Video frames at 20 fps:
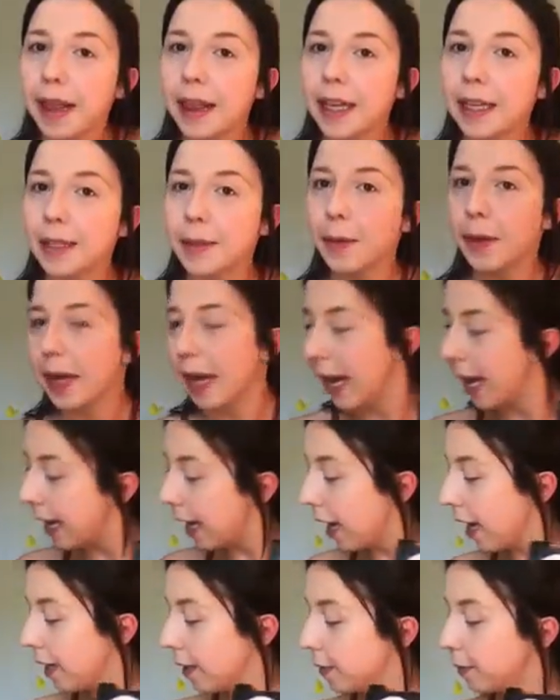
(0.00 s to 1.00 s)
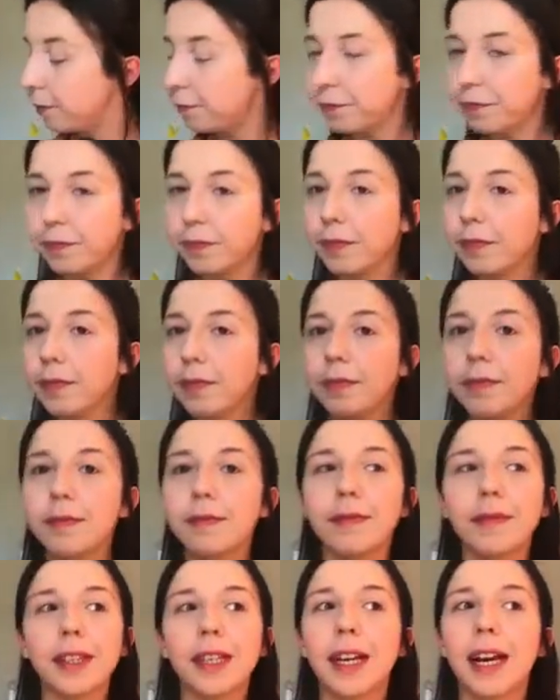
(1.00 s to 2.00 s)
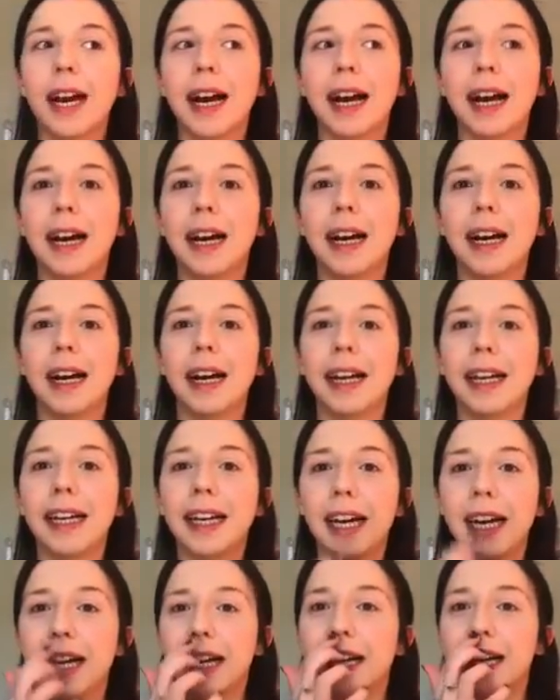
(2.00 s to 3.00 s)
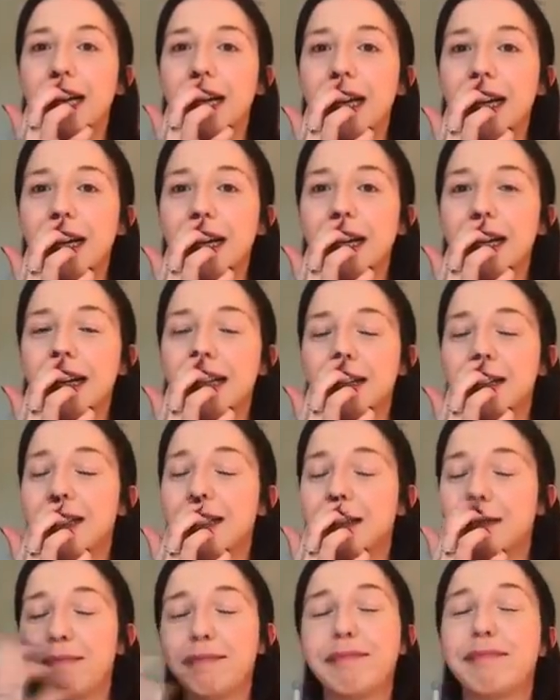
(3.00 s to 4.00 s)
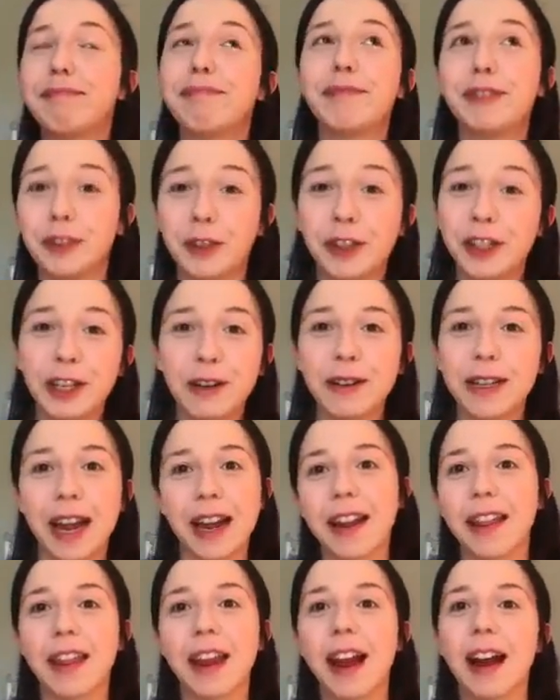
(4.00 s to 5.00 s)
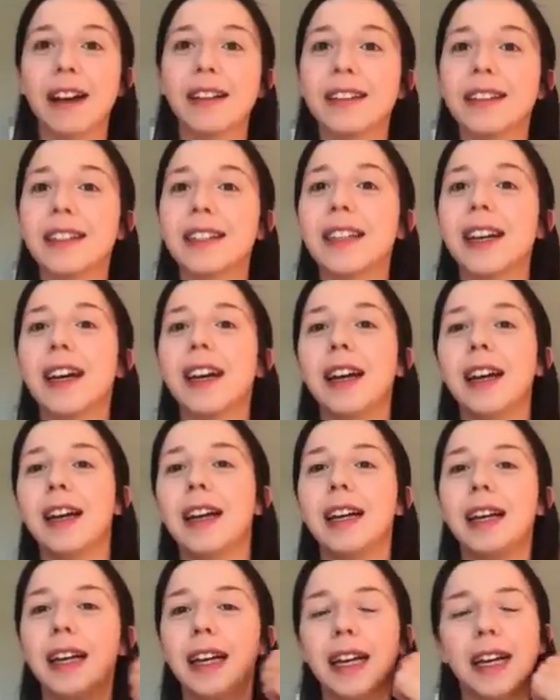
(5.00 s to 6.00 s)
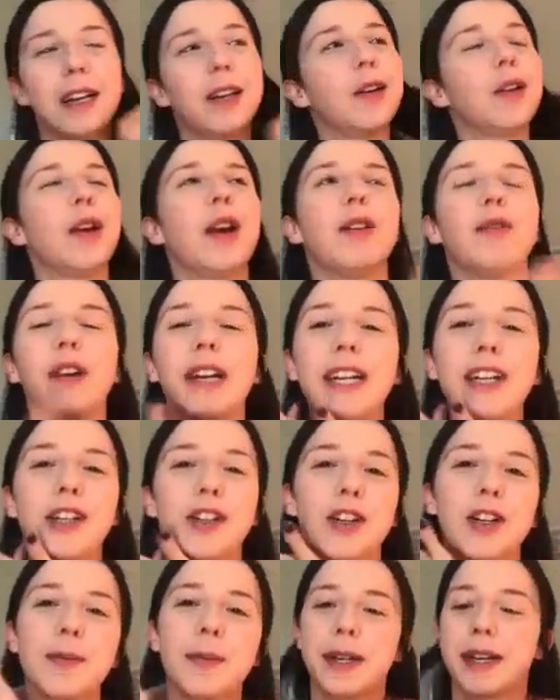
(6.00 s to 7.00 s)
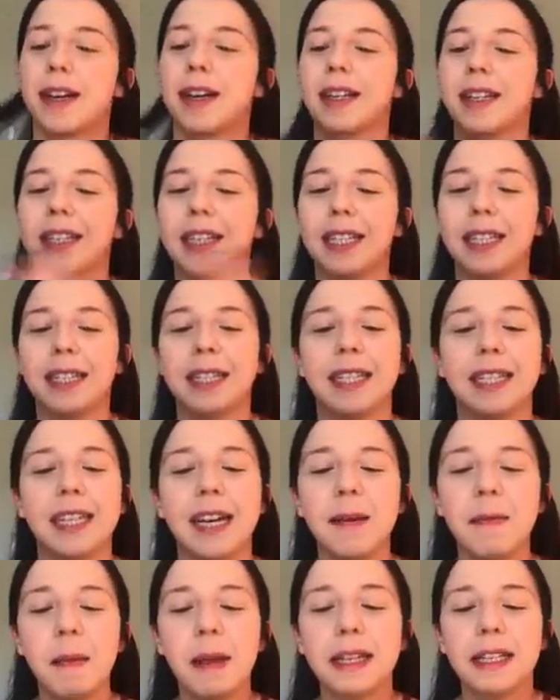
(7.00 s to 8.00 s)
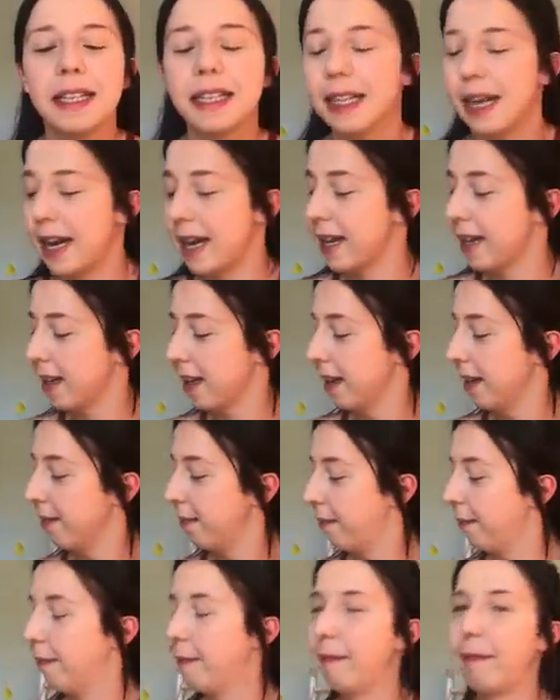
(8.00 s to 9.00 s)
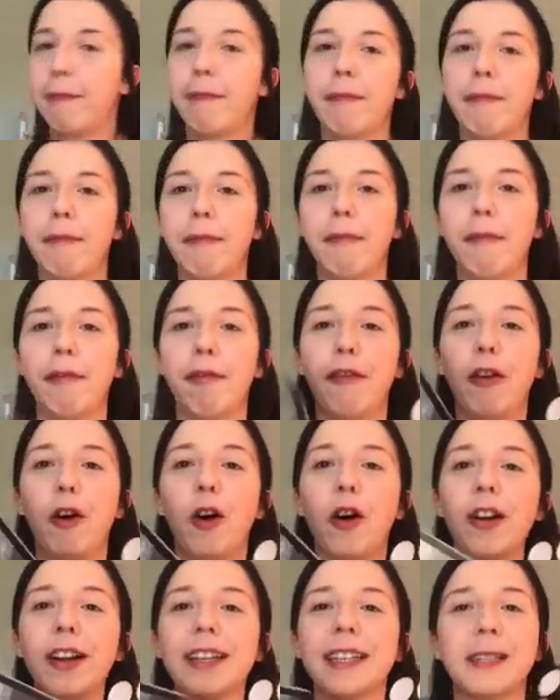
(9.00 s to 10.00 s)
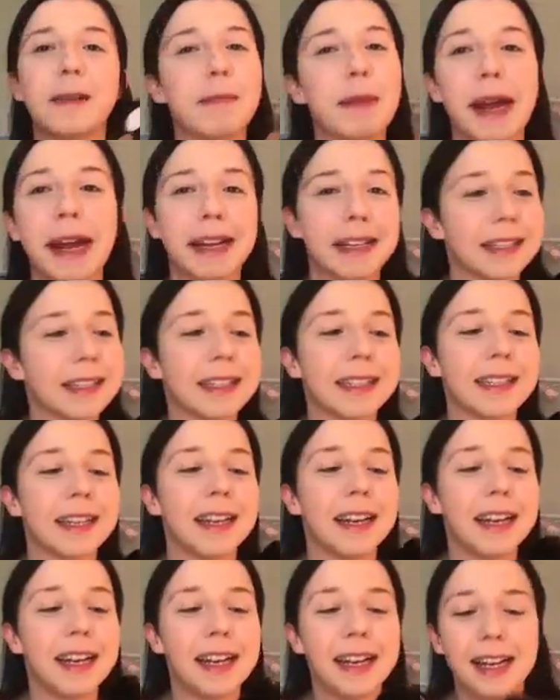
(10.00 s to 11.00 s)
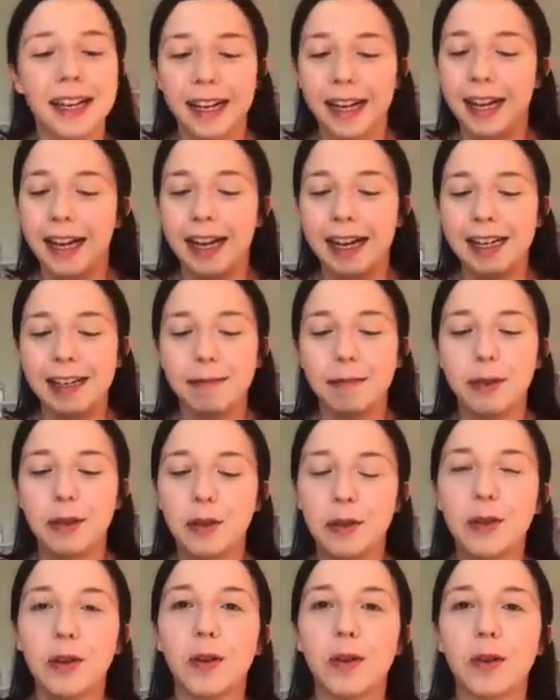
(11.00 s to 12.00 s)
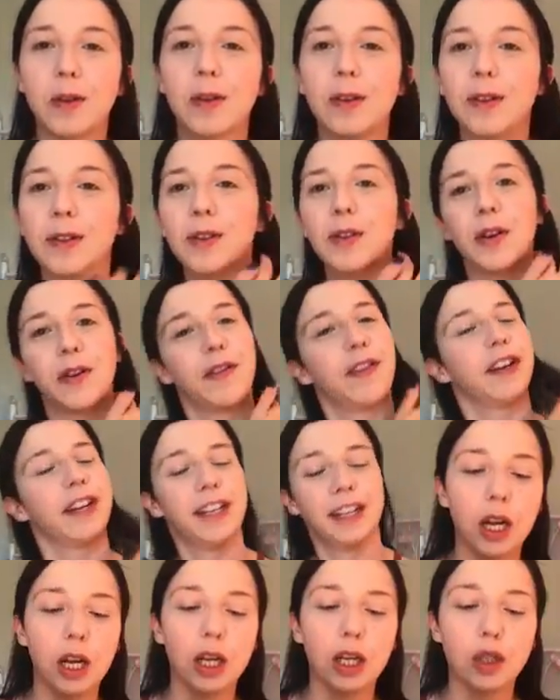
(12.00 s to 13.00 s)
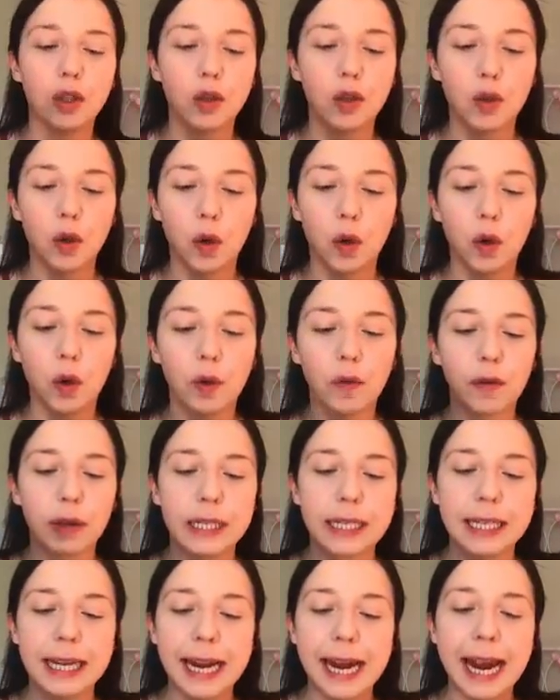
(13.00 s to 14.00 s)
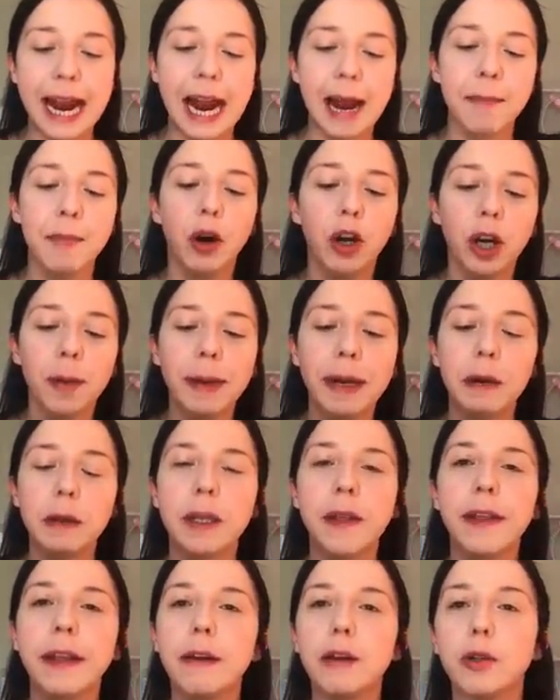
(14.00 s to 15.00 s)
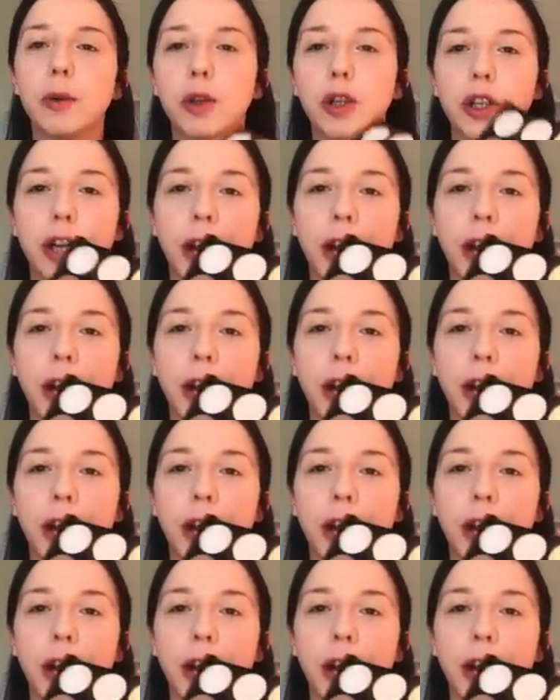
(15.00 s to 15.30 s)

this one here. I don't use anything else, although I really should, because damn, this is like falling to bits. I'm so scruffy. So for today, I'm not going to be using the usual